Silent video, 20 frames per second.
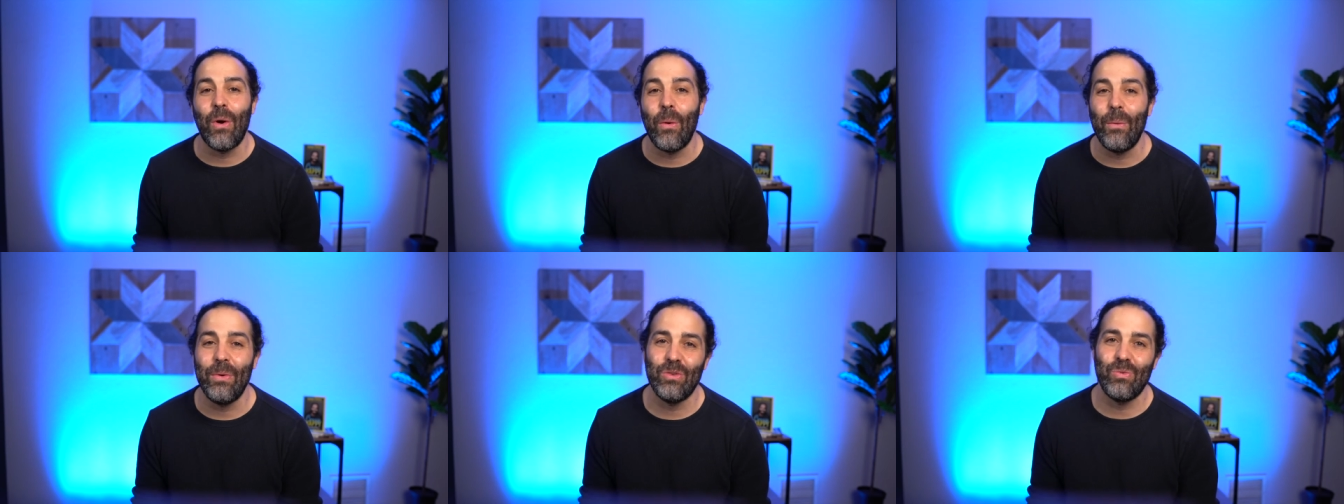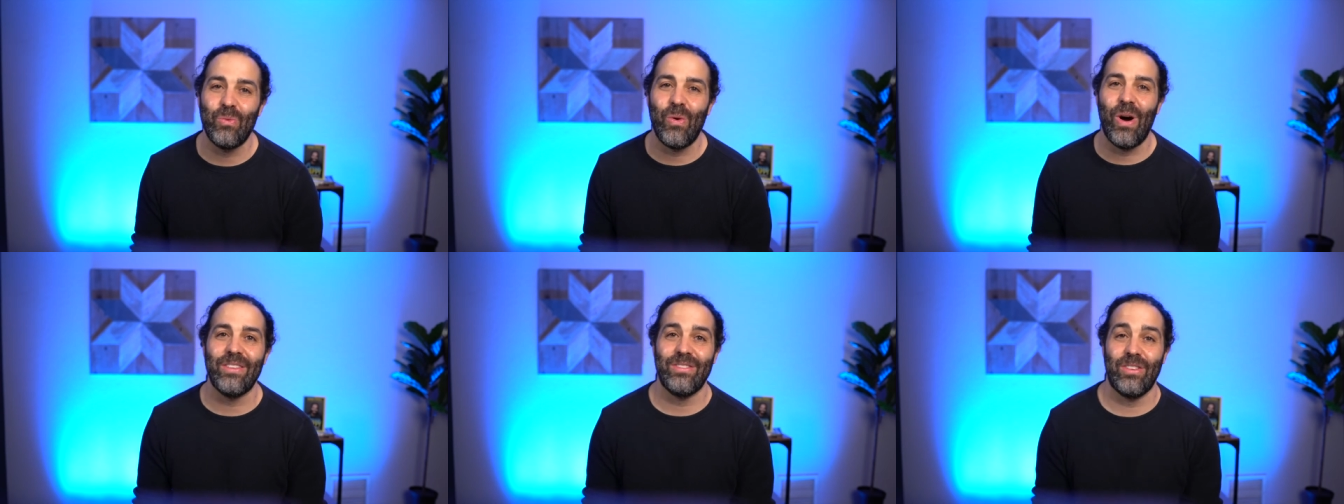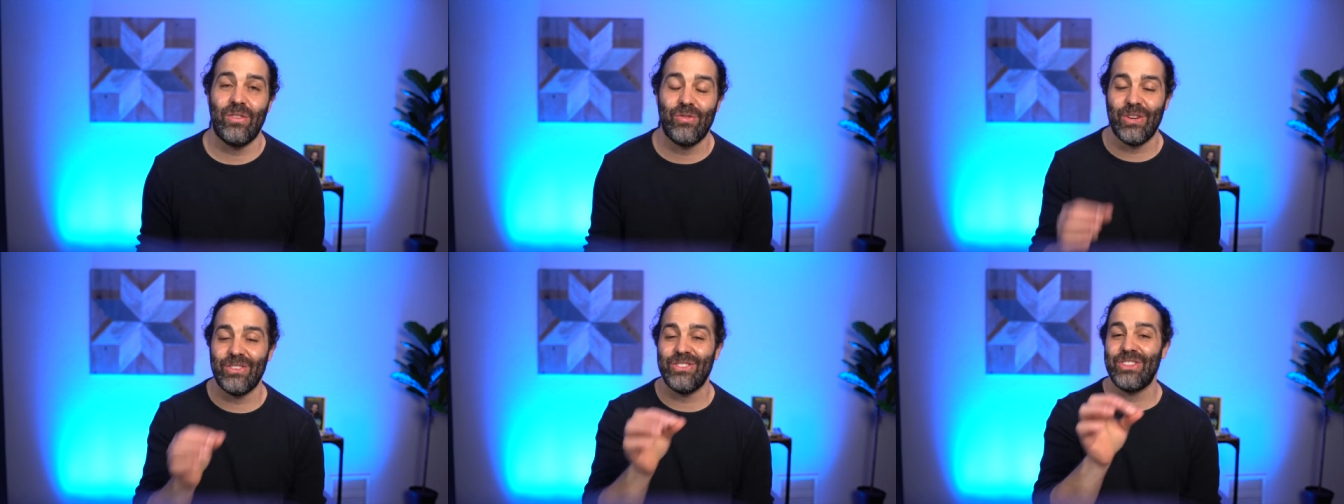always
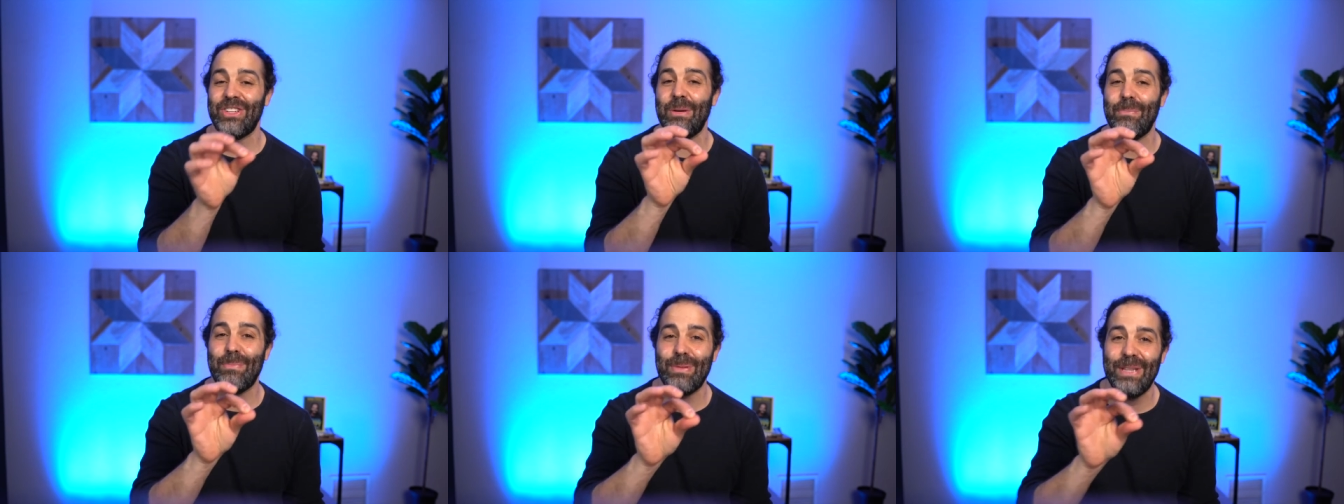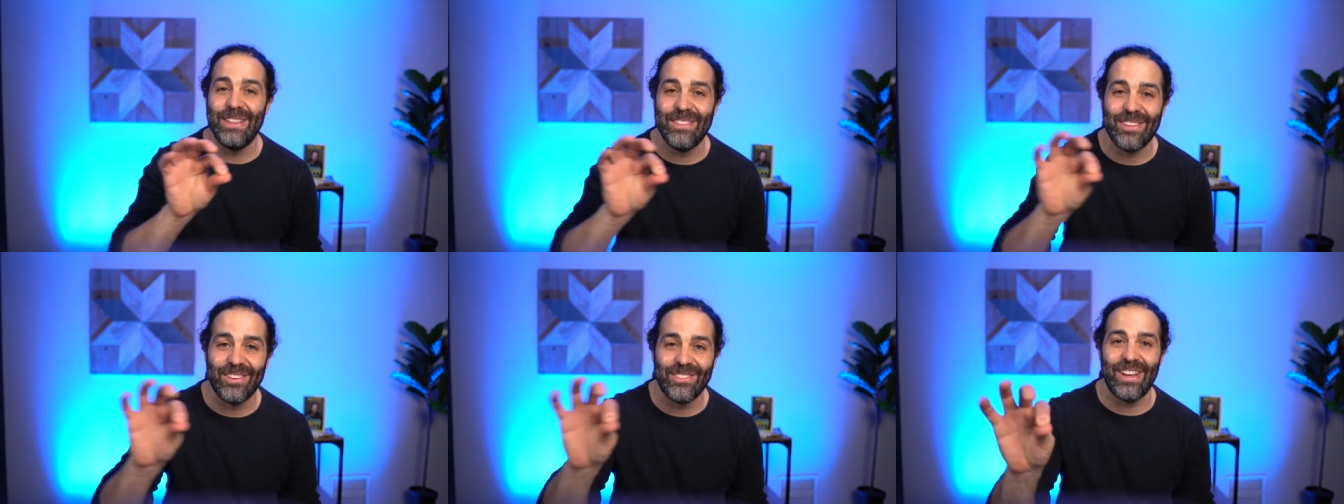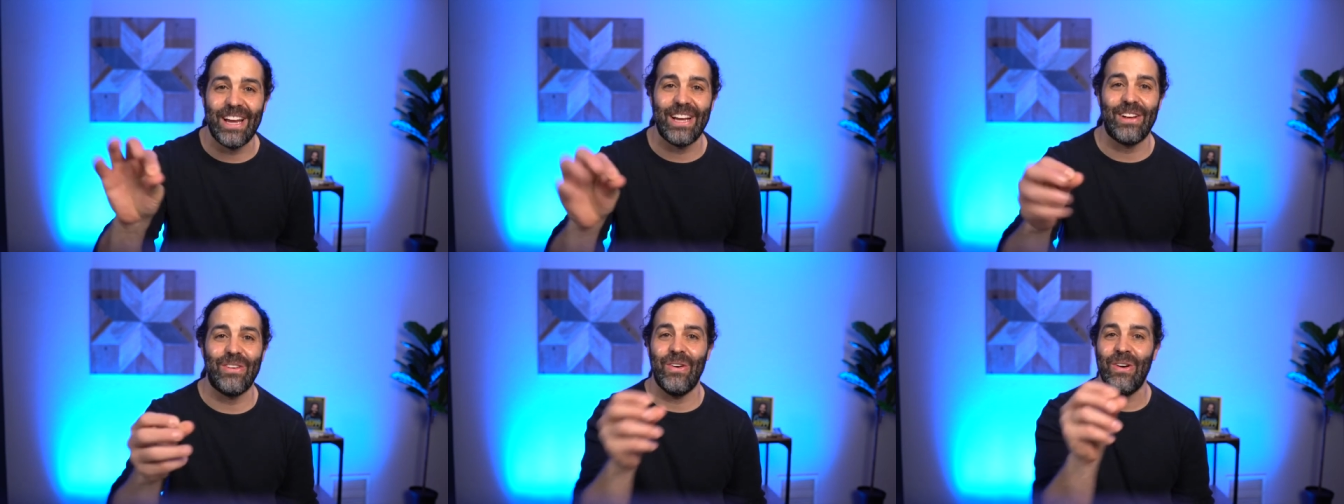wants is for us to complete the
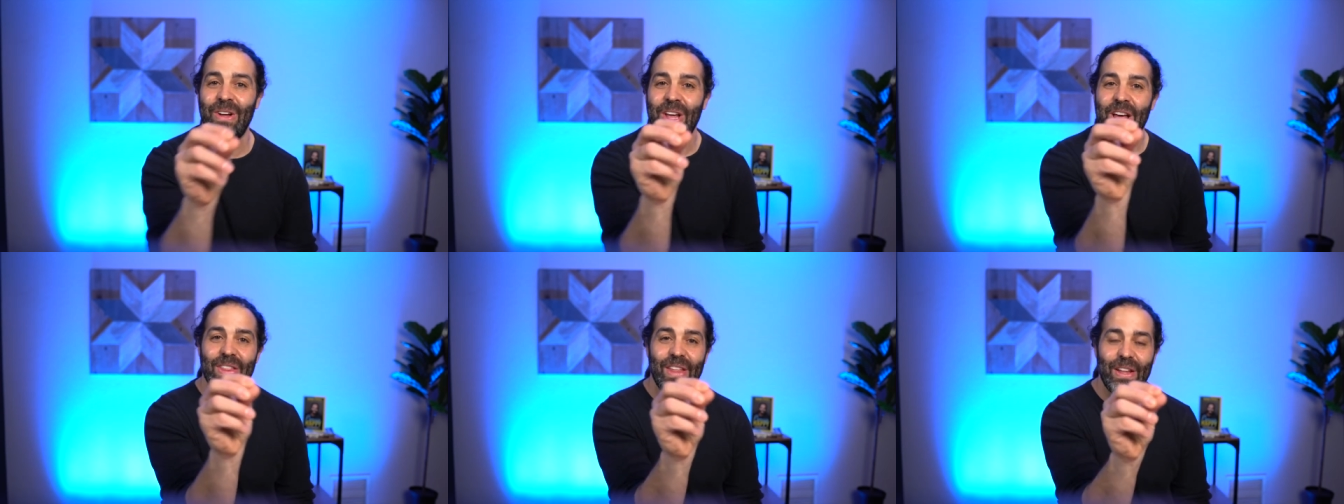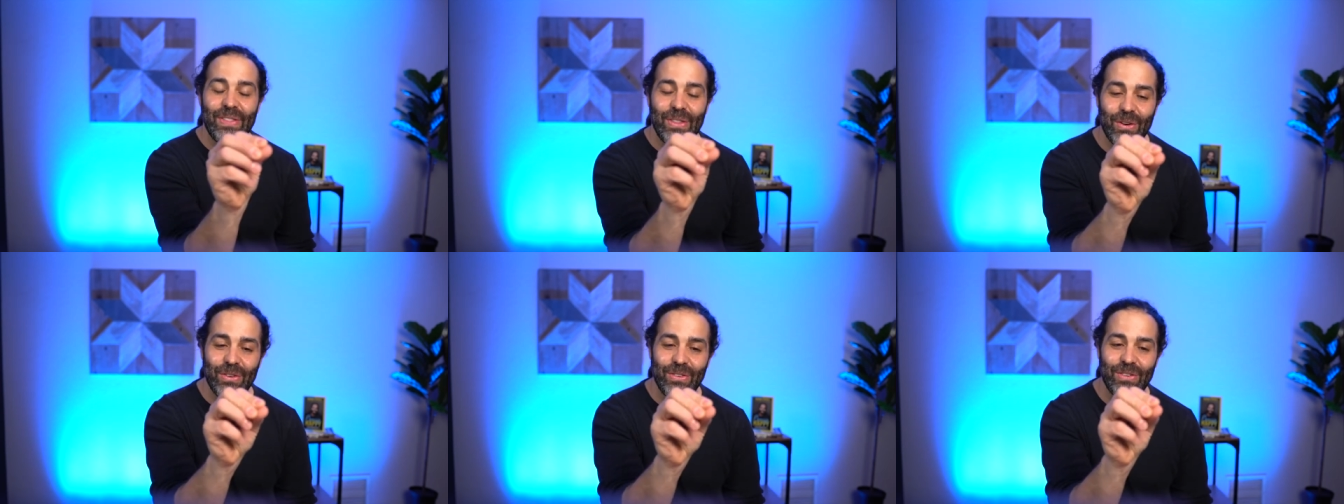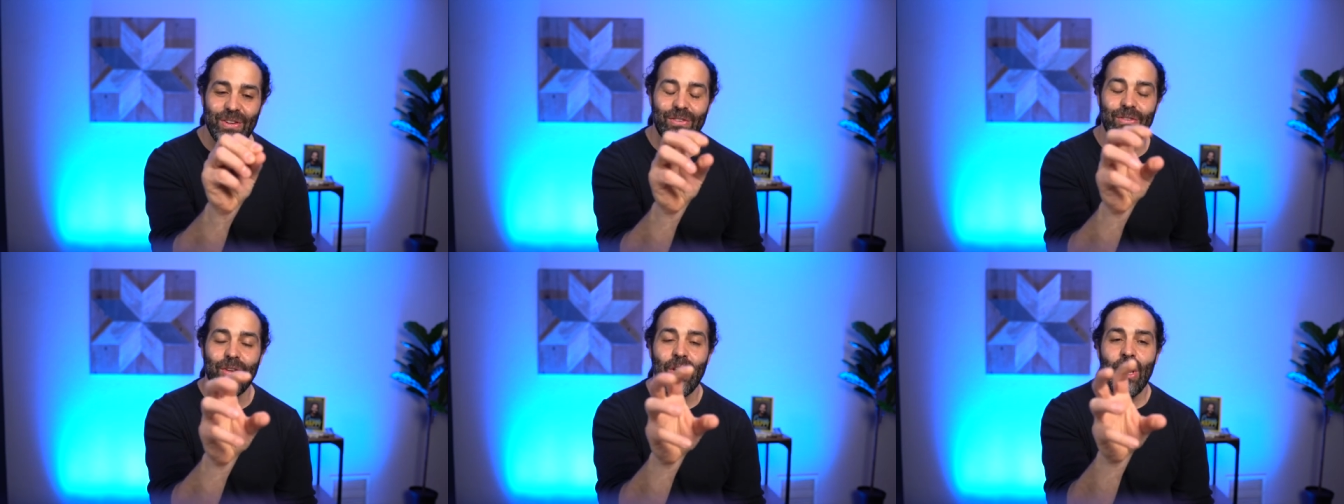cycle, that
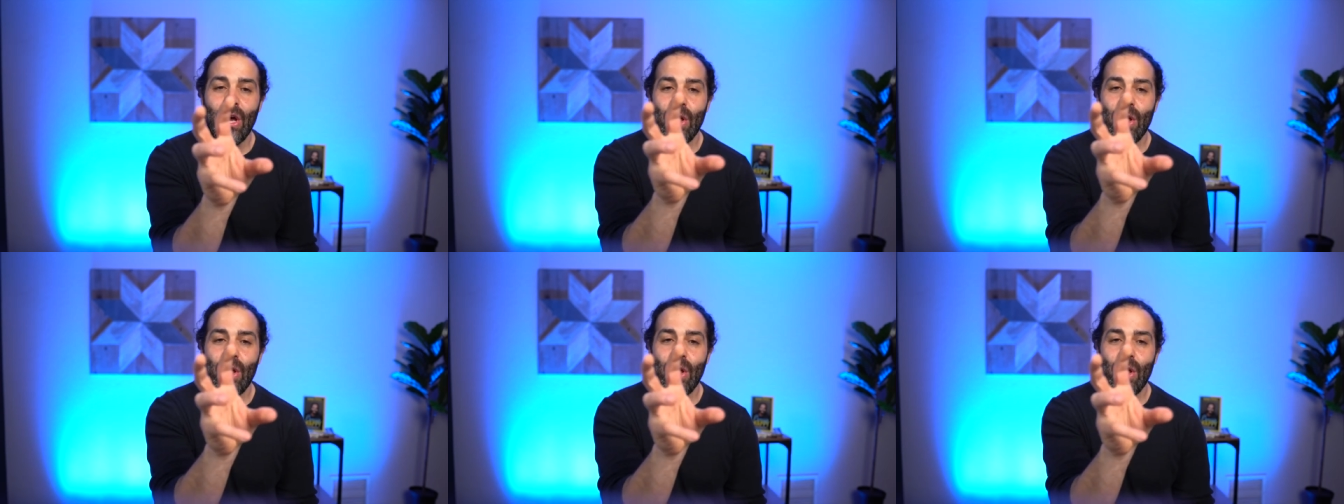there's this